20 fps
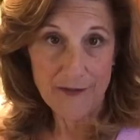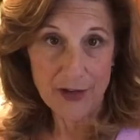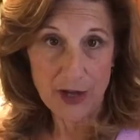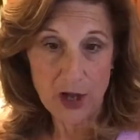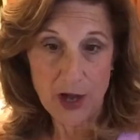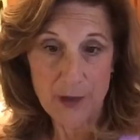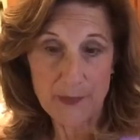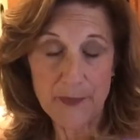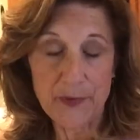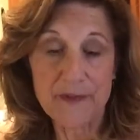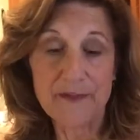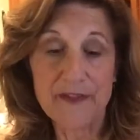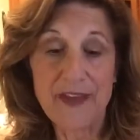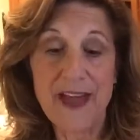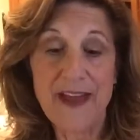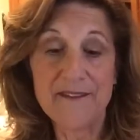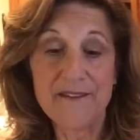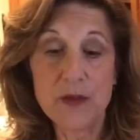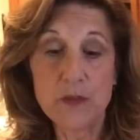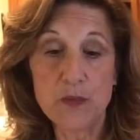cup of
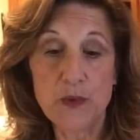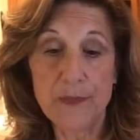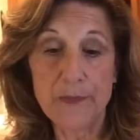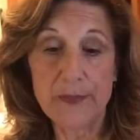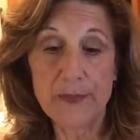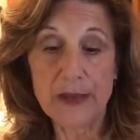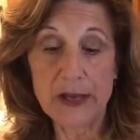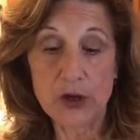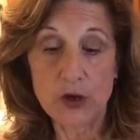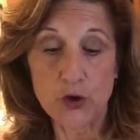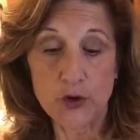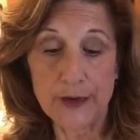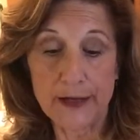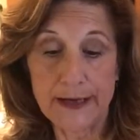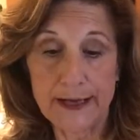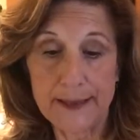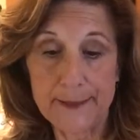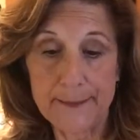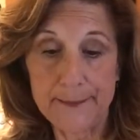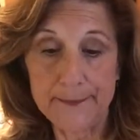heavy whipping
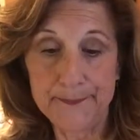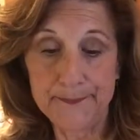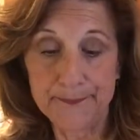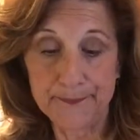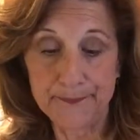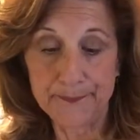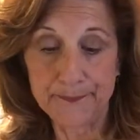cream